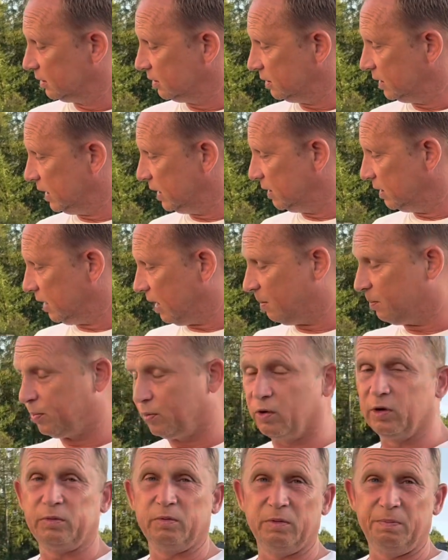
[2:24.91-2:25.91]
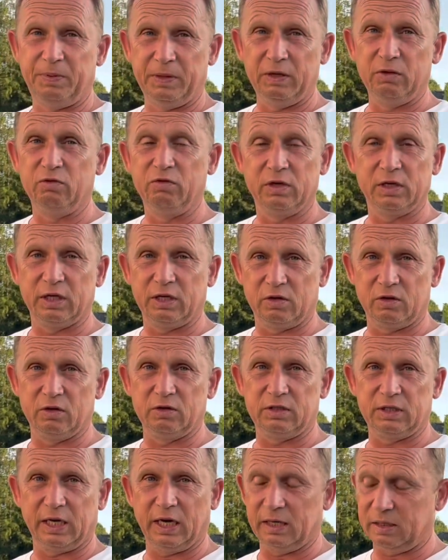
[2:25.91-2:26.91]
then that board would be really good
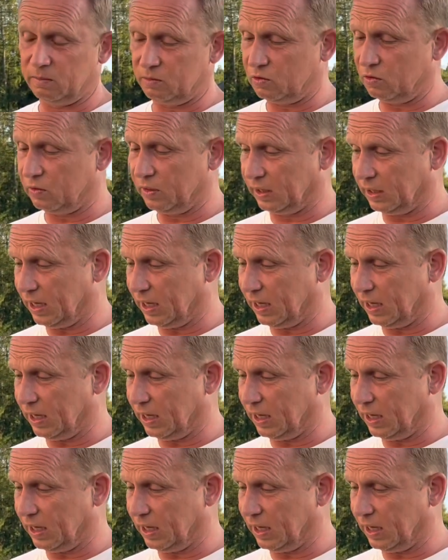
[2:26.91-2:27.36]
to get them going,